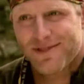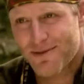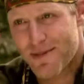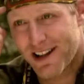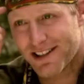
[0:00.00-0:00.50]

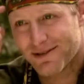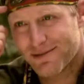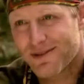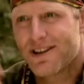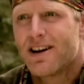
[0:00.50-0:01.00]
The melon.
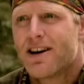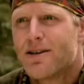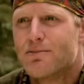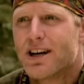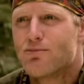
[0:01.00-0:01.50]

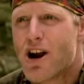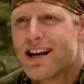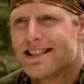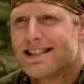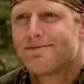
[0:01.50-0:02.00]
Big
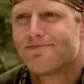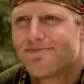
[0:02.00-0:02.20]
brains.